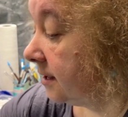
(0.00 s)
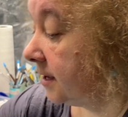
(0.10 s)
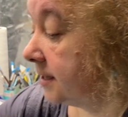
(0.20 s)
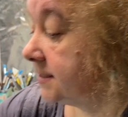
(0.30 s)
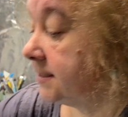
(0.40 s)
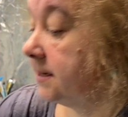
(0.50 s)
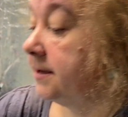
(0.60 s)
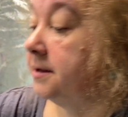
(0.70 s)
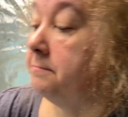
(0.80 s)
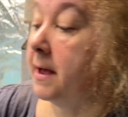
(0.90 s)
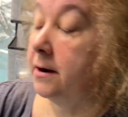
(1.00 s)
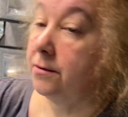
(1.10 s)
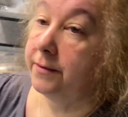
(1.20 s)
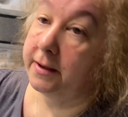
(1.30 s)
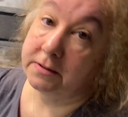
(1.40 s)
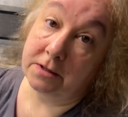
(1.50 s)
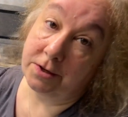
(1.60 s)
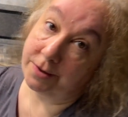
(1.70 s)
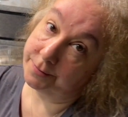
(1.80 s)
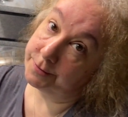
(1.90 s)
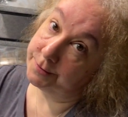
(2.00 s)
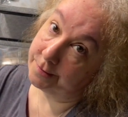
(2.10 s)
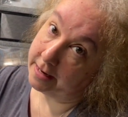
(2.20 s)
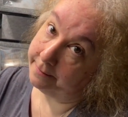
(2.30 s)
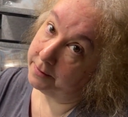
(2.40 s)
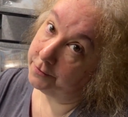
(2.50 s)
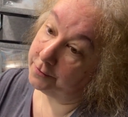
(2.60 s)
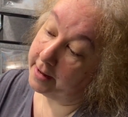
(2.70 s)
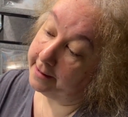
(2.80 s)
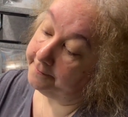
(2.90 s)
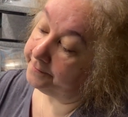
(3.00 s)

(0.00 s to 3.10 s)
a silicone mat on there so you don't scrape your tray.